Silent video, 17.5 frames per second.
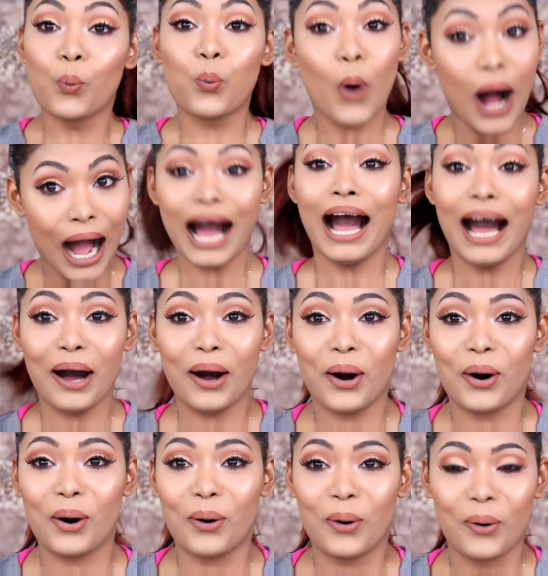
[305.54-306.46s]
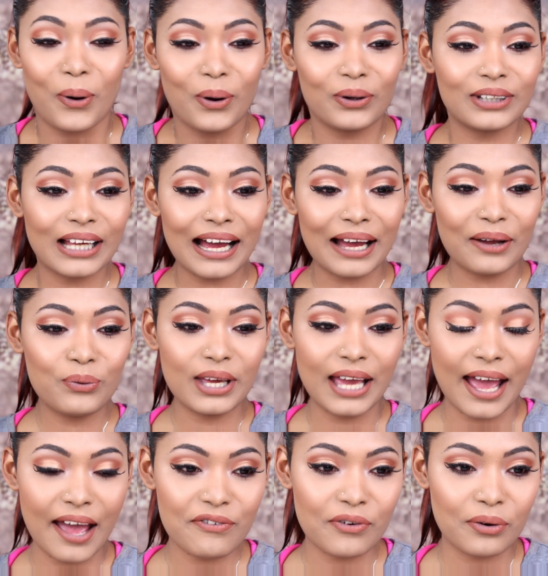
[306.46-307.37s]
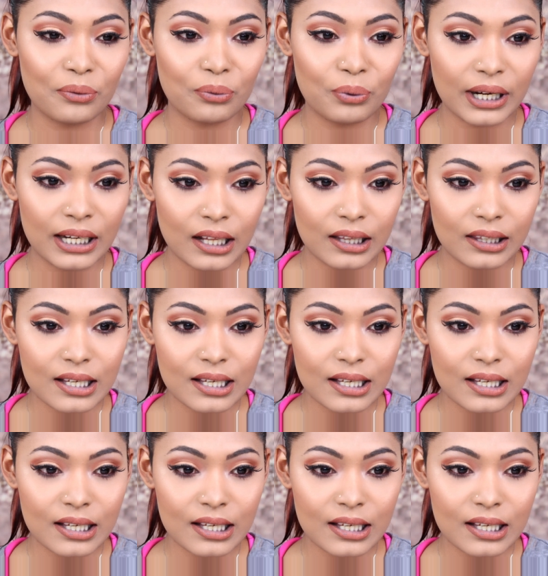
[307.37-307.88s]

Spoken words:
Wow! We have a winner.